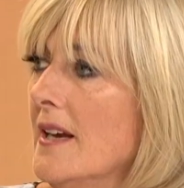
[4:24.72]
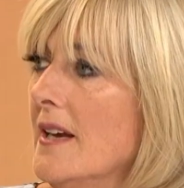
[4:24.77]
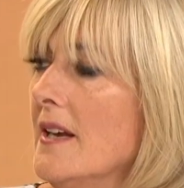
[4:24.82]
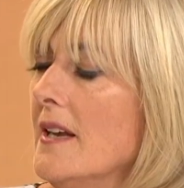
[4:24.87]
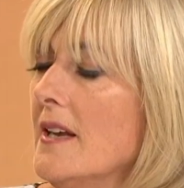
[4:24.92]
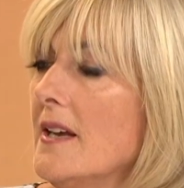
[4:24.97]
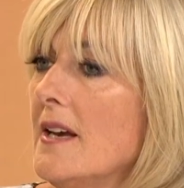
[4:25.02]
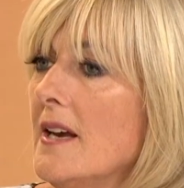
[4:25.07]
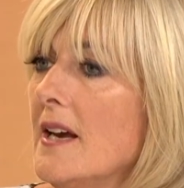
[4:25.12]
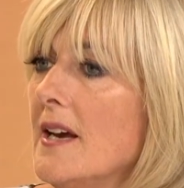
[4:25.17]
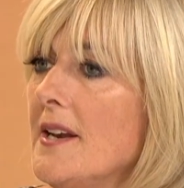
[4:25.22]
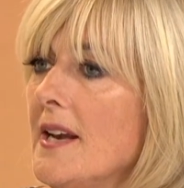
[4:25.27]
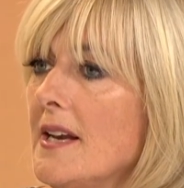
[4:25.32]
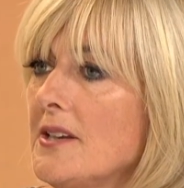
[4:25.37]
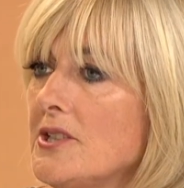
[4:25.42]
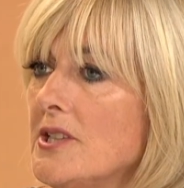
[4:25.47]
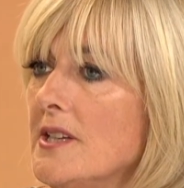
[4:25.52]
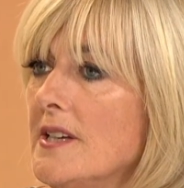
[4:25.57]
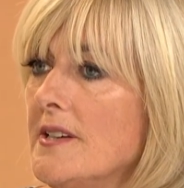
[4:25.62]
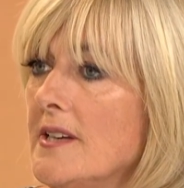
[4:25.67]
Yeah. And
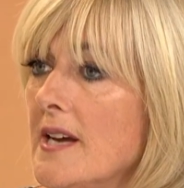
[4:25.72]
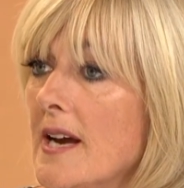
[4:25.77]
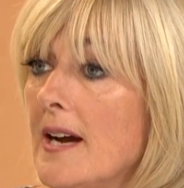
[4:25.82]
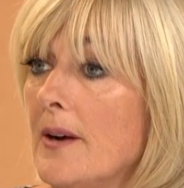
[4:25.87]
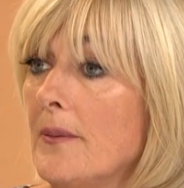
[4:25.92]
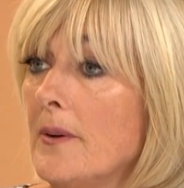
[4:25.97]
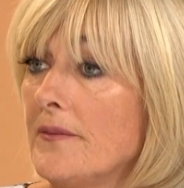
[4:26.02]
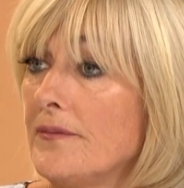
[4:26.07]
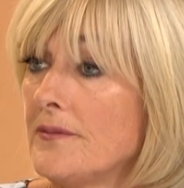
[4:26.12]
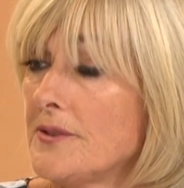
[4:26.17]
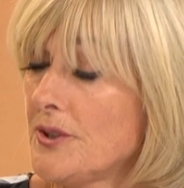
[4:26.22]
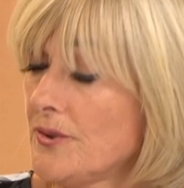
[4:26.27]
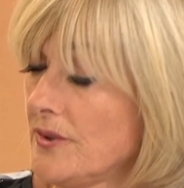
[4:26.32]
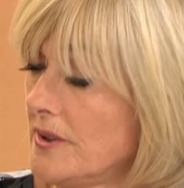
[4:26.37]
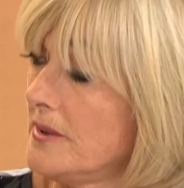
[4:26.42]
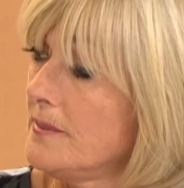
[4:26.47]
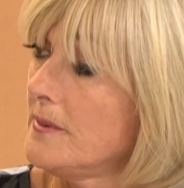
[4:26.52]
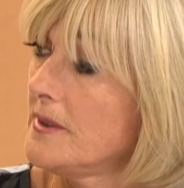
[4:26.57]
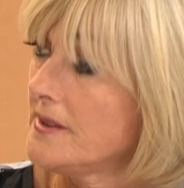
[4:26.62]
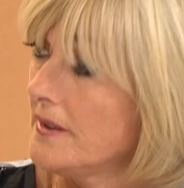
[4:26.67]
actually now I've
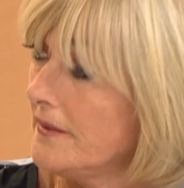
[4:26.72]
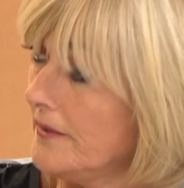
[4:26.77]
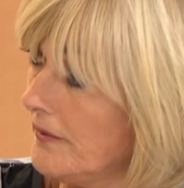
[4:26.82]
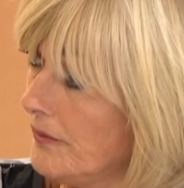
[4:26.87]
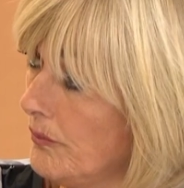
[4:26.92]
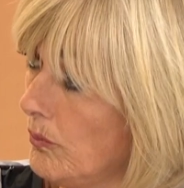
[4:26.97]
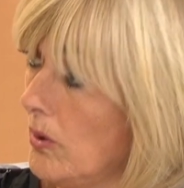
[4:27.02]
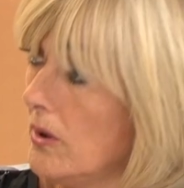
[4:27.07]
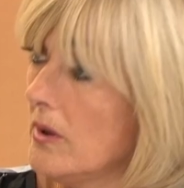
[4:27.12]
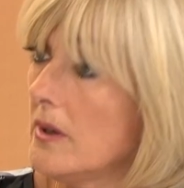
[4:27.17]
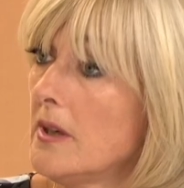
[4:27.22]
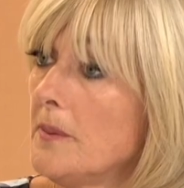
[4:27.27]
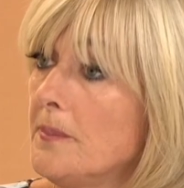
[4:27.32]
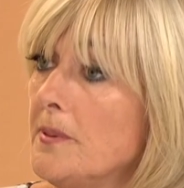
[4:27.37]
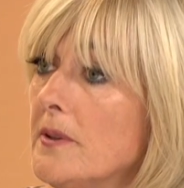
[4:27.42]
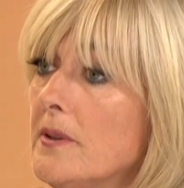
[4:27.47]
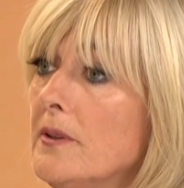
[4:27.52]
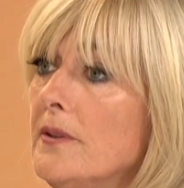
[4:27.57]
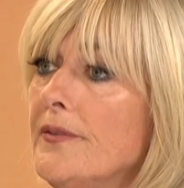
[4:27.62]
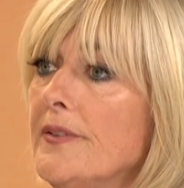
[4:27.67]
restricted myself. I have 1 cup
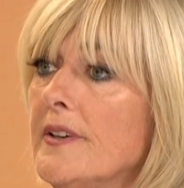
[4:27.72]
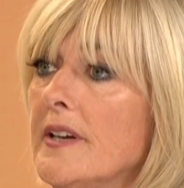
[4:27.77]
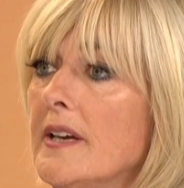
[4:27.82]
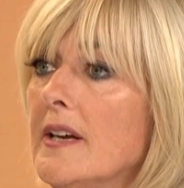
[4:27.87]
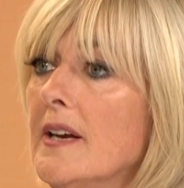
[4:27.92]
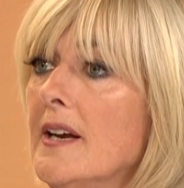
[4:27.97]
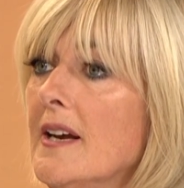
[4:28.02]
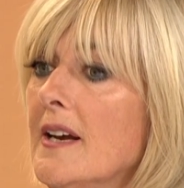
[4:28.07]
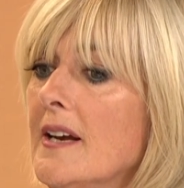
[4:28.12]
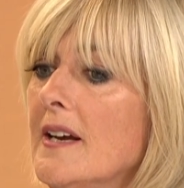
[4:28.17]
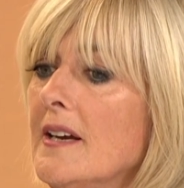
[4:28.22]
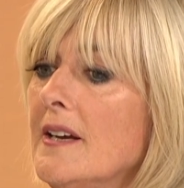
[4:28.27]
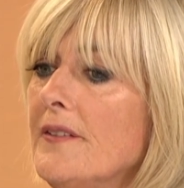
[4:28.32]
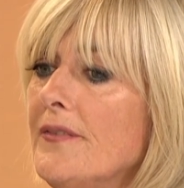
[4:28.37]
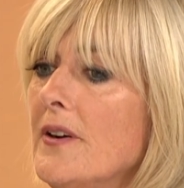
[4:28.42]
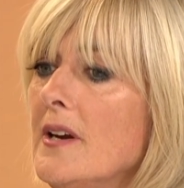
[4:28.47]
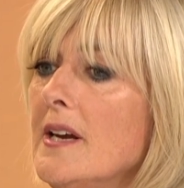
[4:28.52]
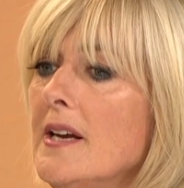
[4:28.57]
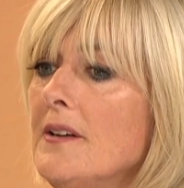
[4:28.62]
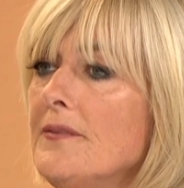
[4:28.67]
of coffee.
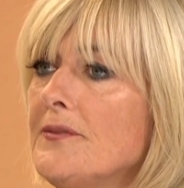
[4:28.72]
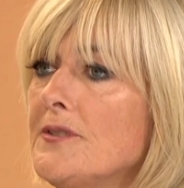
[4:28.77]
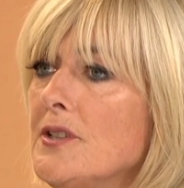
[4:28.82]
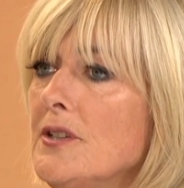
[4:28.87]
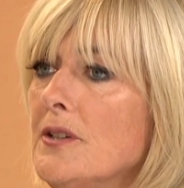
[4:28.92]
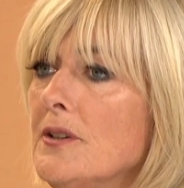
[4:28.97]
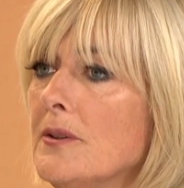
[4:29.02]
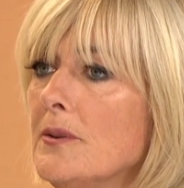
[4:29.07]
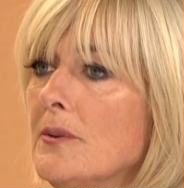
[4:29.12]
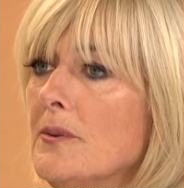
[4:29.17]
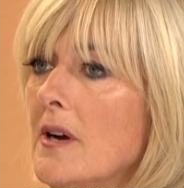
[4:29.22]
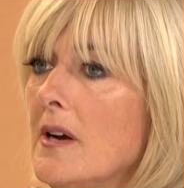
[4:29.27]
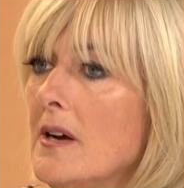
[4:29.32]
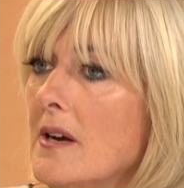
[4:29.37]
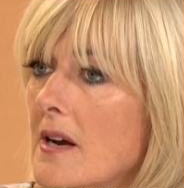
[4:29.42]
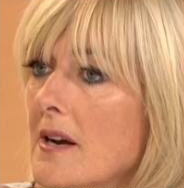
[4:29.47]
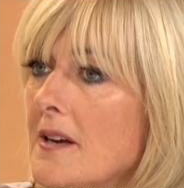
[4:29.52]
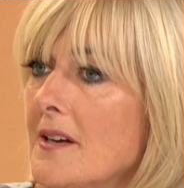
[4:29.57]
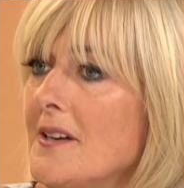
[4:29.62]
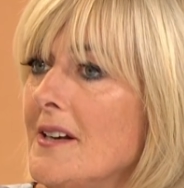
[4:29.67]
If I have 2,
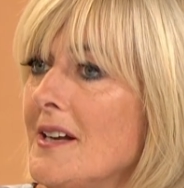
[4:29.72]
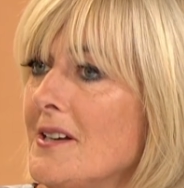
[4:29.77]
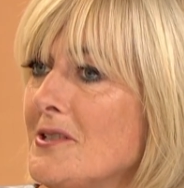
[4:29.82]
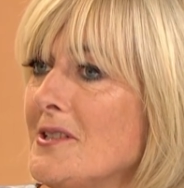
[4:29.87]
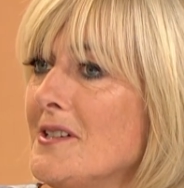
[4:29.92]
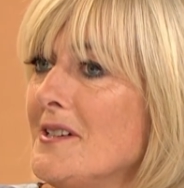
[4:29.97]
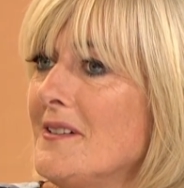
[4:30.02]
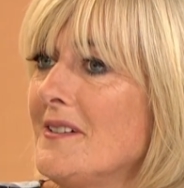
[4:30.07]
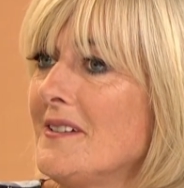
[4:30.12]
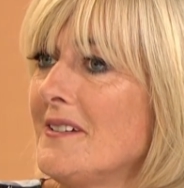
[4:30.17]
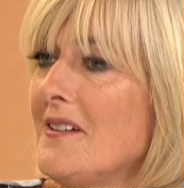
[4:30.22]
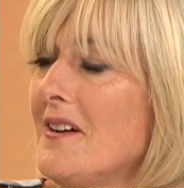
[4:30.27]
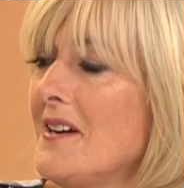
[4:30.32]
I can actually...